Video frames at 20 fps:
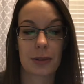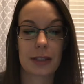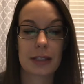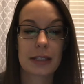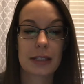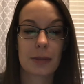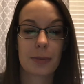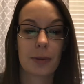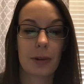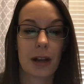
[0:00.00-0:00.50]

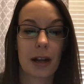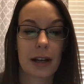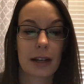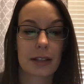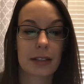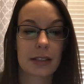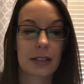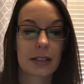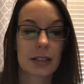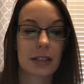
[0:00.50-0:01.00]
this
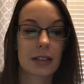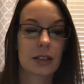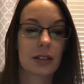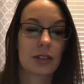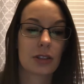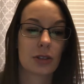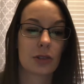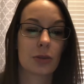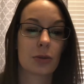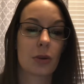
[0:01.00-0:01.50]
applies
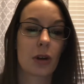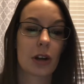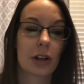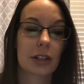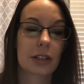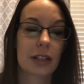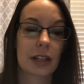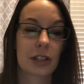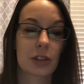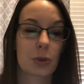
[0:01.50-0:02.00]
to our
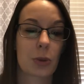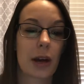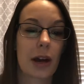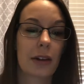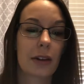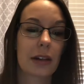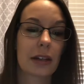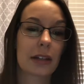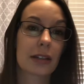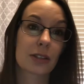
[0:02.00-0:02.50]

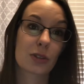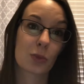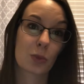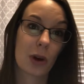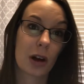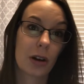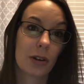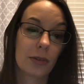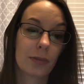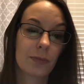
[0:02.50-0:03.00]
sexuality as
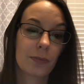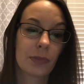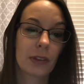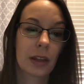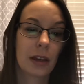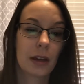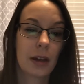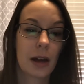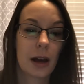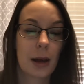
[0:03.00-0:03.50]
well.
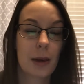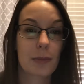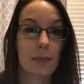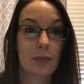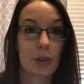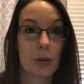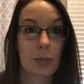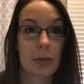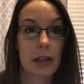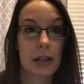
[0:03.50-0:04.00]

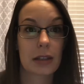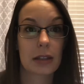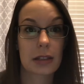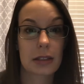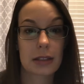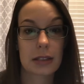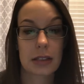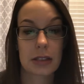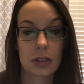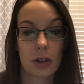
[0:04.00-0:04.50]
For men,
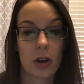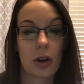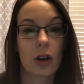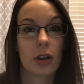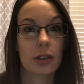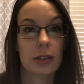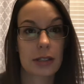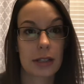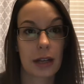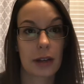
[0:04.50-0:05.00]
this is
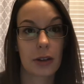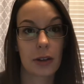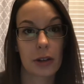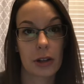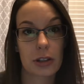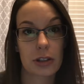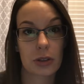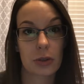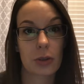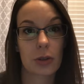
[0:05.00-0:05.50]
called
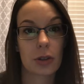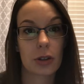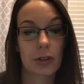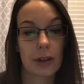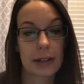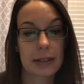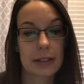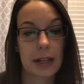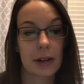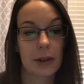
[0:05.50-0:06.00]
psychological
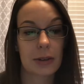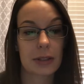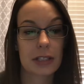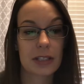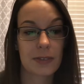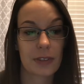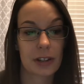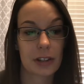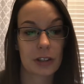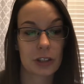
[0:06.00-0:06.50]
erectile
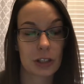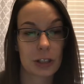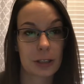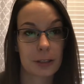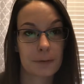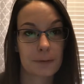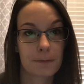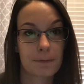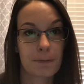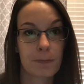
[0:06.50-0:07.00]
dysfunction.
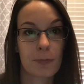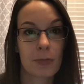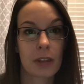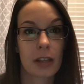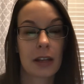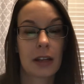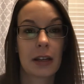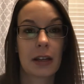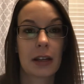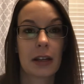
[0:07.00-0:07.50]

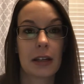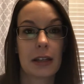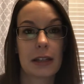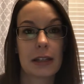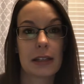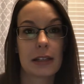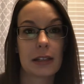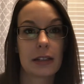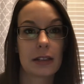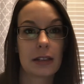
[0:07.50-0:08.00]

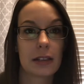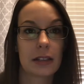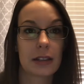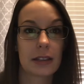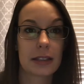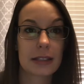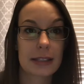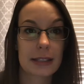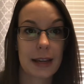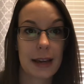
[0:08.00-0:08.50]
In
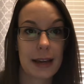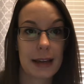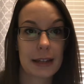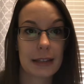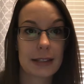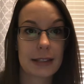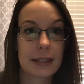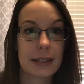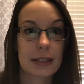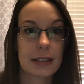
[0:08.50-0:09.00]
this
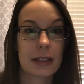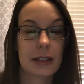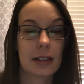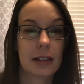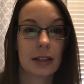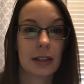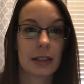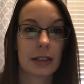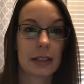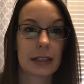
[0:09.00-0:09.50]
case,
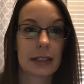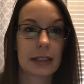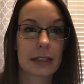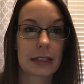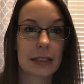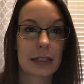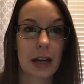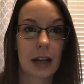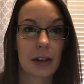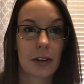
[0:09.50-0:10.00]

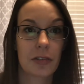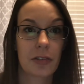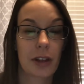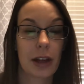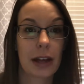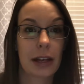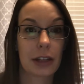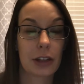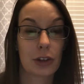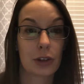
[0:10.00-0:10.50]
it's kind of
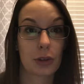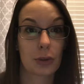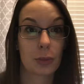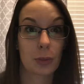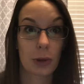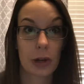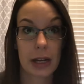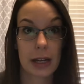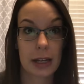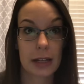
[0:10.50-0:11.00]
like your
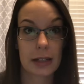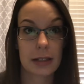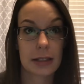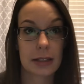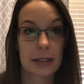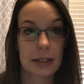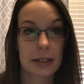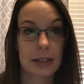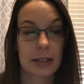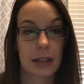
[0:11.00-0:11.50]
brain
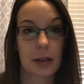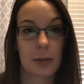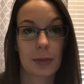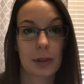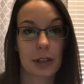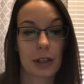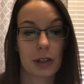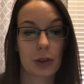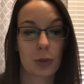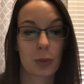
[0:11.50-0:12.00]
is going to
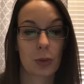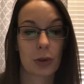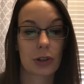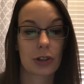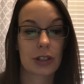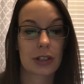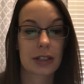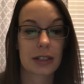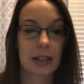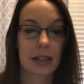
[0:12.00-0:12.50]
be your
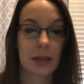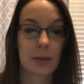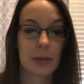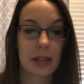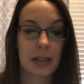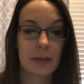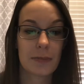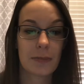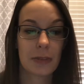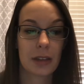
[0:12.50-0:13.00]
worst enemy,